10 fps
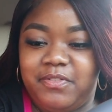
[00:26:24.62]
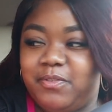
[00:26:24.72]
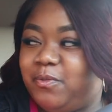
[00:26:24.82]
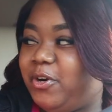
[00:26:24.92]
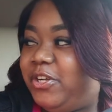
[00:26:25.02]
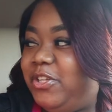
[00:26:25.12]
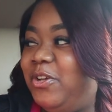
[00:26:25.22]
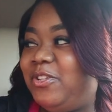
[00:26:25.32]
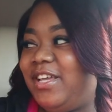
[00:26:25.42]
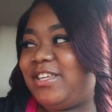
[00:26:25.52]
Where do you
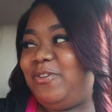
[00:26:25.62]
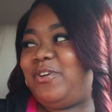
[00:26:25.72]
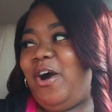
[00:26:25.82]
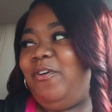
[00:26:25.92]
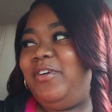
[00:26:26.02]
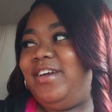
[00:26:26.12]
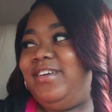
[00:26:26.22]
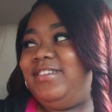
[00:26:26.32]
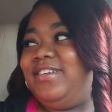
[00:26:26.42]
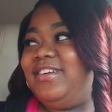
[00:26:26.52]
think you're going?
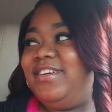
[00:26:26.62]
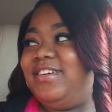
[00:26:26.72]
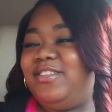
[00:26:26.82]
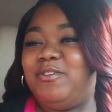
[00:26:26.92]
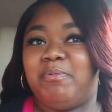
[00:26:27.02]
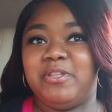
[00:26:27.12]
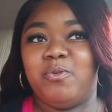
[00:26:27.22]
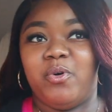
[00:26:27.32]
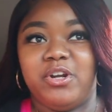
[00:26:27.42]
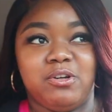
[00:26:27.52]
You put you
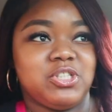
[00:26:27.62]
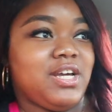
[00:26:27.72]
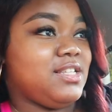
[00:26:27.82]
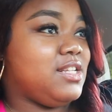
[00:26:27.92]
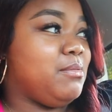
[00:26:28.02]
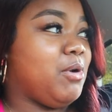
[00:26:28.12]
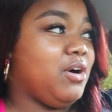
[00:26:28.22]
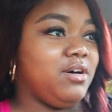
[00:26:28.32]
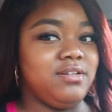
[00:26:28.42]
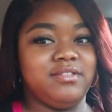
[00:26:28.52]
wearing those shades in the
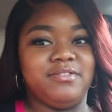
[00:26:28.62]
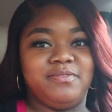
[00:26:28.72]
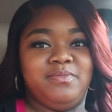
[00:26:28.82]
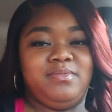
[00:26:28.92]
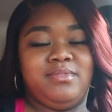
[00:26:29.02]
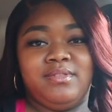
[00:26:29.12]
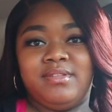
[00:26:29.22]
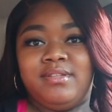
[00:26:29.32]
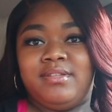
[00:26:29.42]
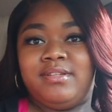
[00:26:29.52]
mall?
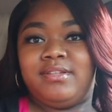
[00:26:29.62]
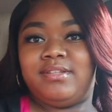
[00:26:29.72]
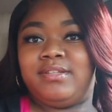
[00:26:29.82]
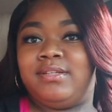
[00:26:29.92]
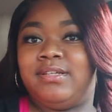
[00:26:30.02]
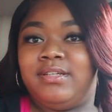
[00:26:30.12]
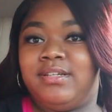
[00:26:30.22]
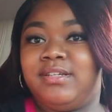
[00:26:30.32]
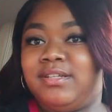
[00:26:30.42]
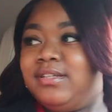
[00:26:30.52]

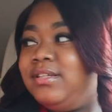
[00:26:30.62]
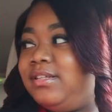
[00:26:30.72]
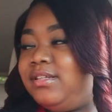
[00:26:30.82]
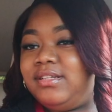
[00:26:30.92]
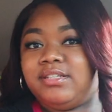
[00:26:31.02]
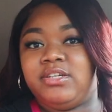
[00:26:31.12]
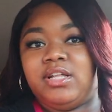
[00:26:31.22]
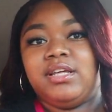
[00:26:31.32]
Y'all